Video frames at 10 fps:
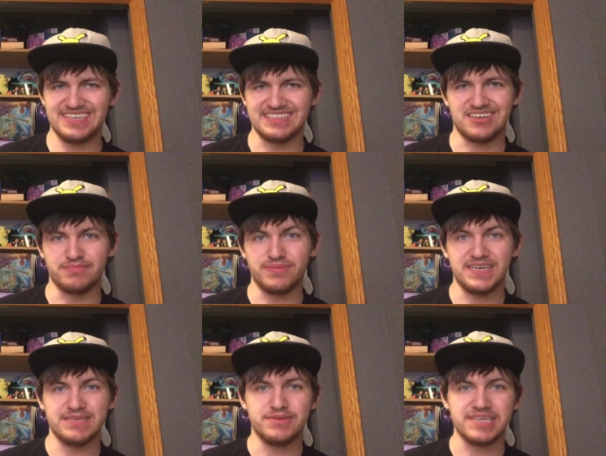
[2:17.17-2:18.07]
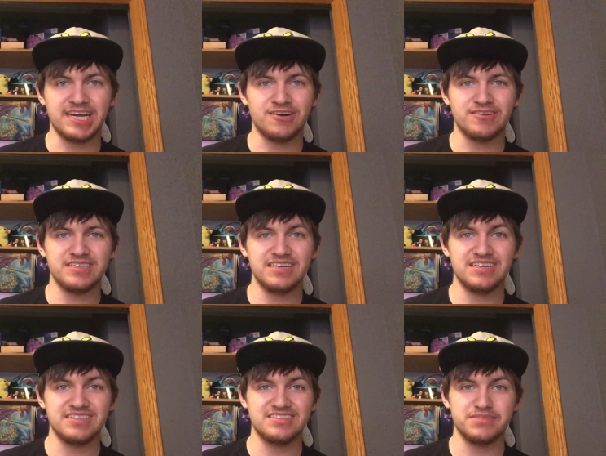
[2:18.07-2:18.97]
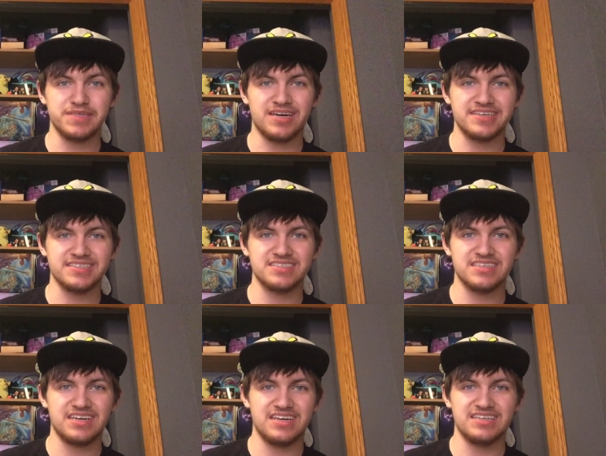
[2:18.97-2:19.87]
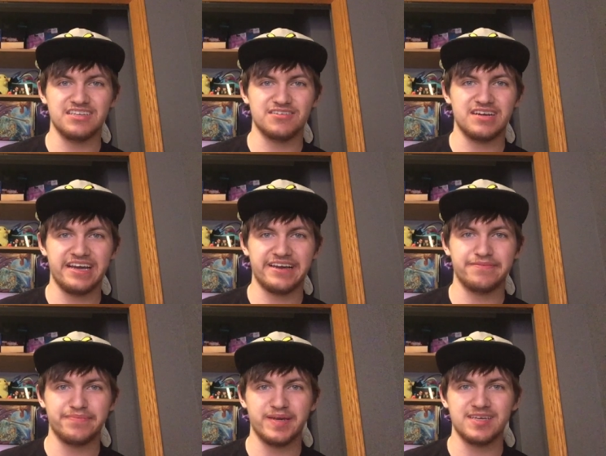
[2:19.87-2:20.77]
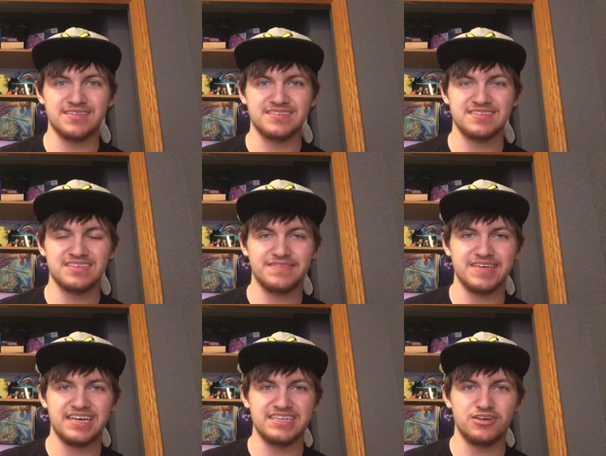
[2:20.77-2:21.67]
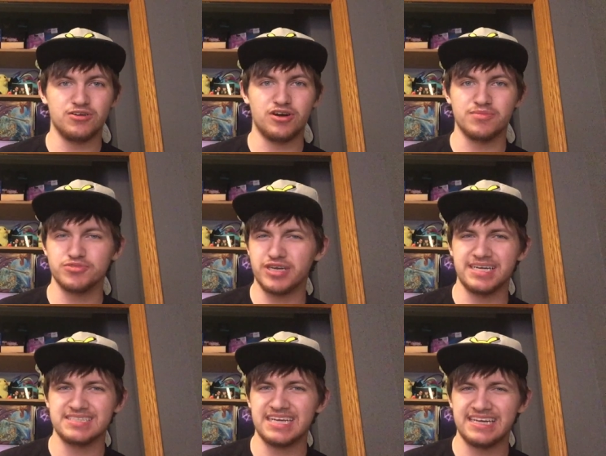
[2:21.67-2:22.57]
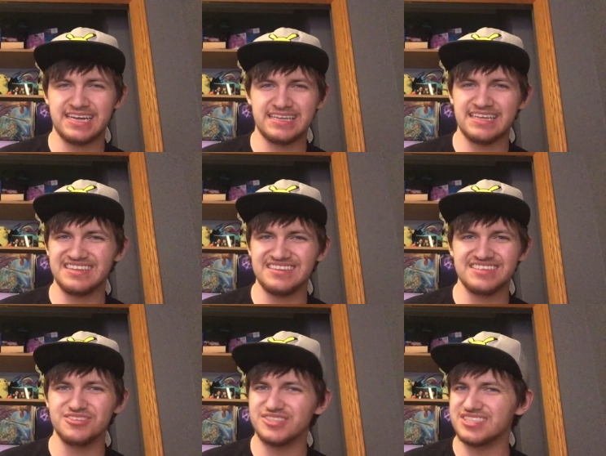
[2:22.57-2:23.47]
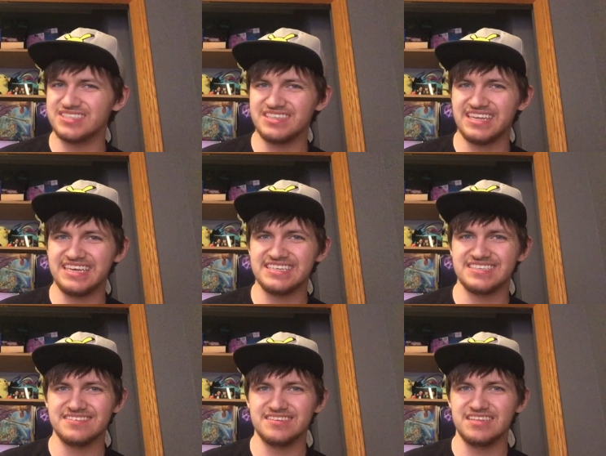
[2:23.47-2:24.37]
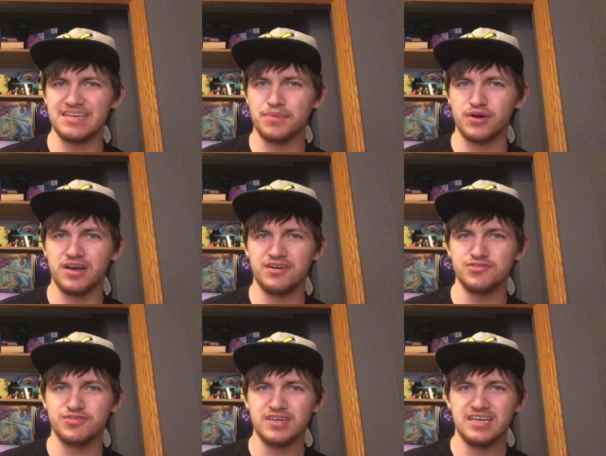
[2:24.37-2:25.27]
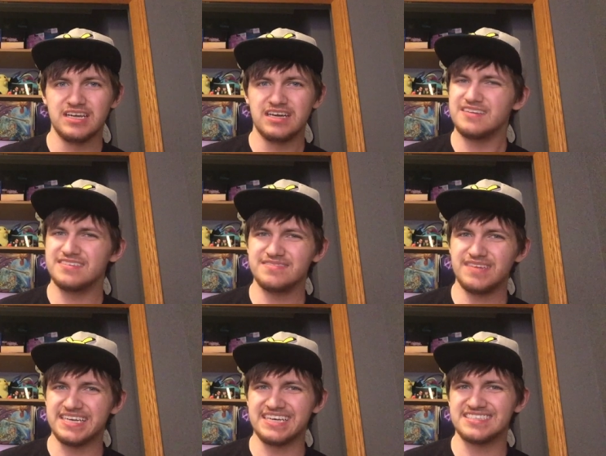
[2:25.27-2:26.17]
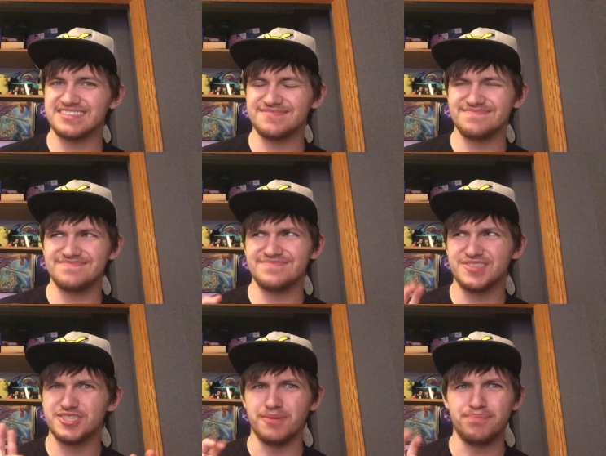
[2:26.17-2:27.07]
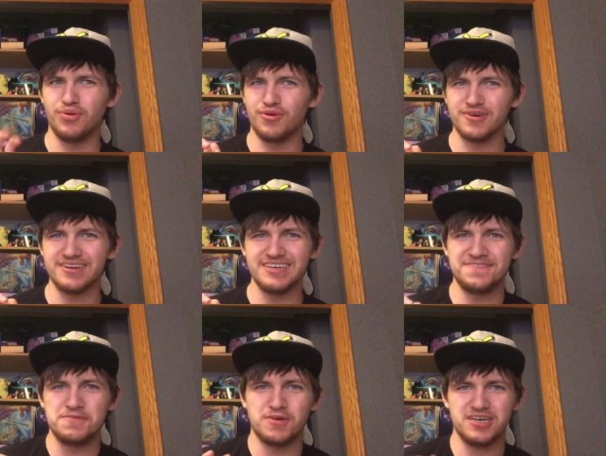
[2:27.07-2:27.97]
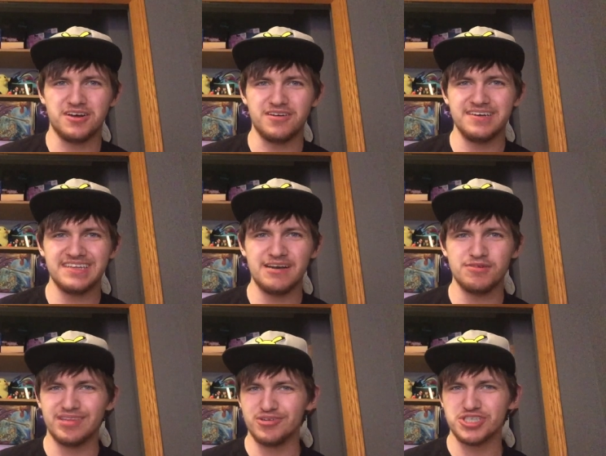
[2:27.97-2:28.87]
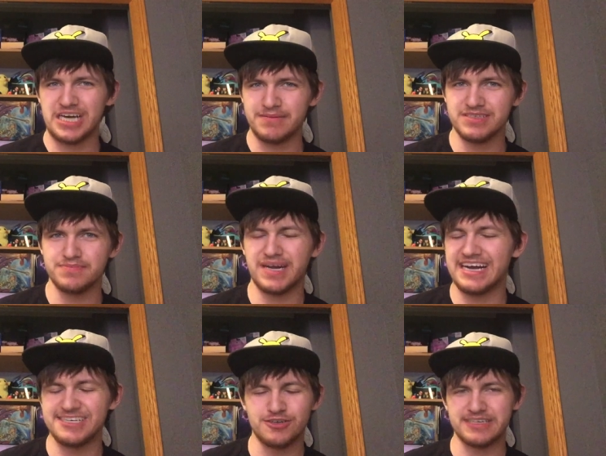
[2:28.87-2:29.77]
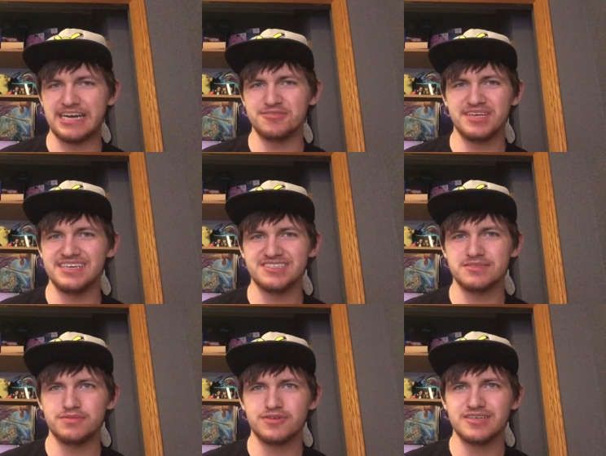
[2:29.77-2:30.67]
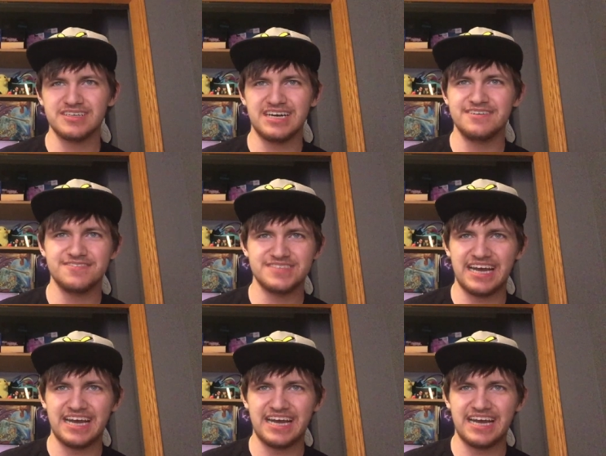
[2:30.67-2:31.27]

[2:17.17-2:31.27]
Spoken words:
is unplayable now. To be honest, there have been. I mean, I know Armed Dragons kind of had that little like glimmer of, I guess, support, if you want to call it that, with Ojamas, but I don't count that as support. I